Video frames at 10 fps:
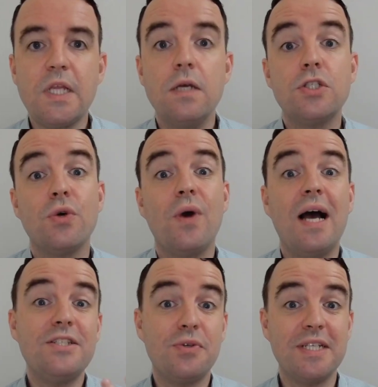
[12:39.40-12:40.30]
So
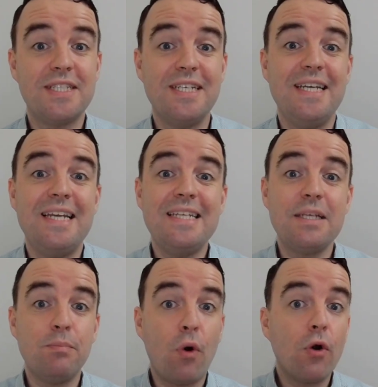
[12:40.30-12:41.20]
as you can see, it is
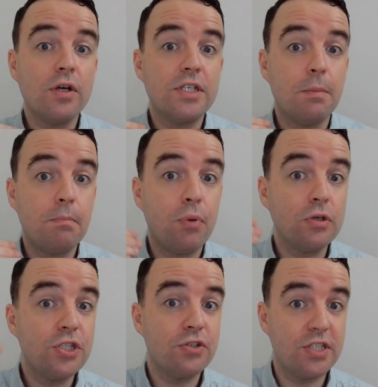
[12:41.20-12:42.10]
important to
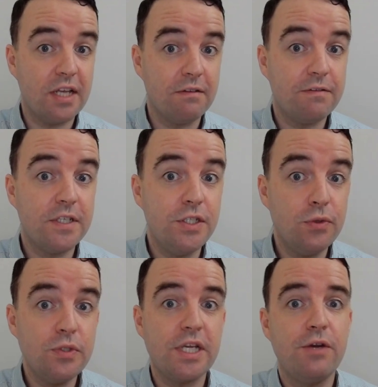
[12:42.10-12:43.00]
push yourself to
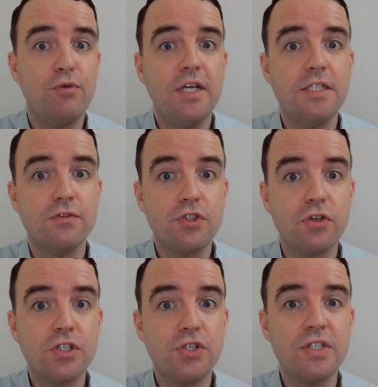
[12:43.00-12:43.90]
use a range of
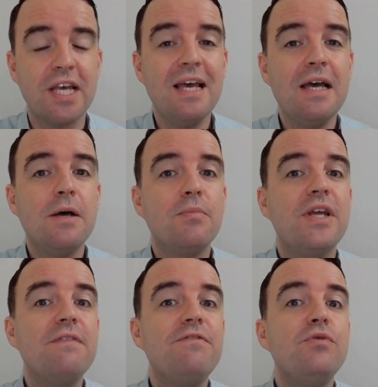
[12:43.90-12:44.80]
structures, but
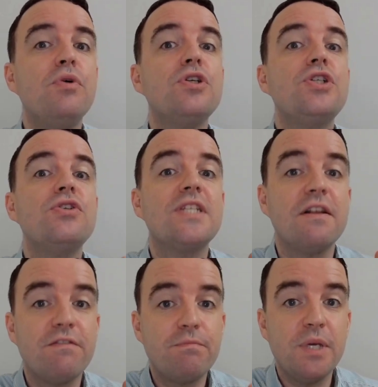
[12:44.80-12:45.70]
if you push
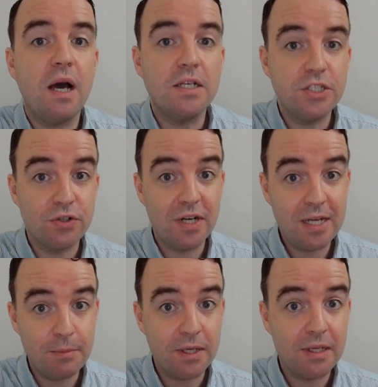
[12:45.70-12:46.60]
yourself beyond your
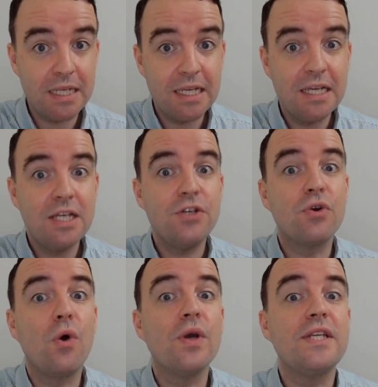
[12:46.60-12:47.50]
limit, you're
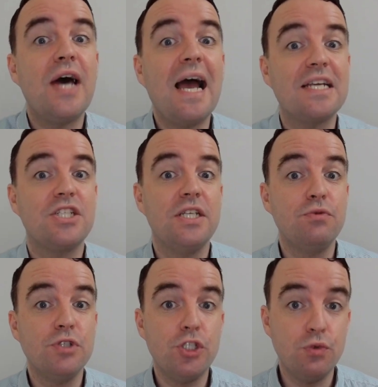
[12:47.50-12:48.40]
going to actually
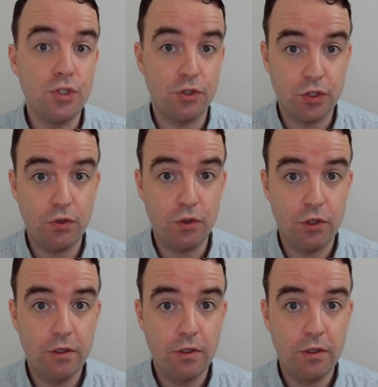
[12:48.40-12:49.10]
reduce your score.